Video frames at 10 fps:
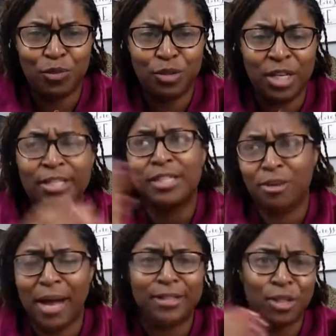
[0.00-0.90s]
he still
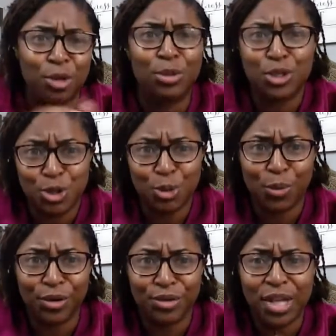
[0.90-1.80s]
has to do his
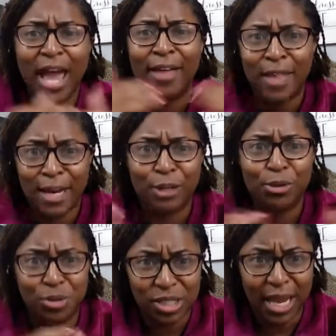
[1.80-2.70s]
chores, and that
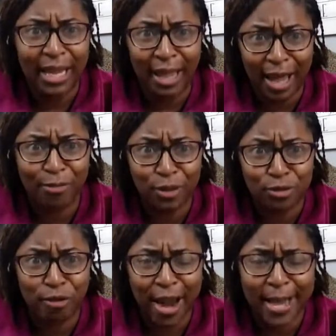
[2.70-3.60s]
includes taking out the
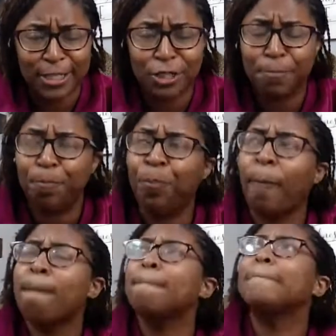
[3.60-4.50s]
trash.
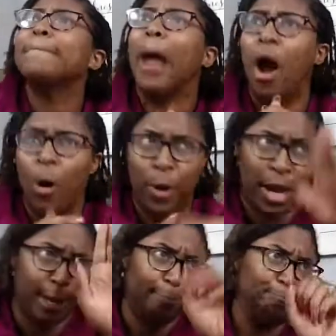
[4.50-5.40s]

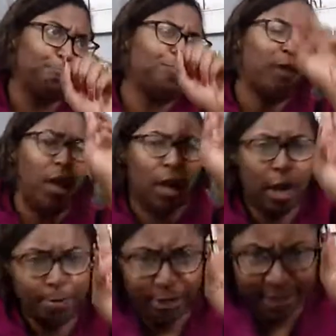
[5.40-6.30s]
Okay,
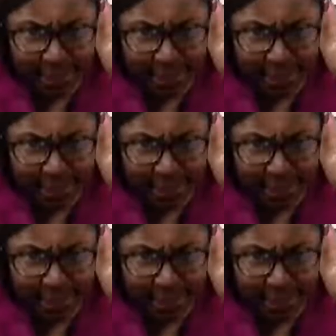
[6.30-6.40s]
couple of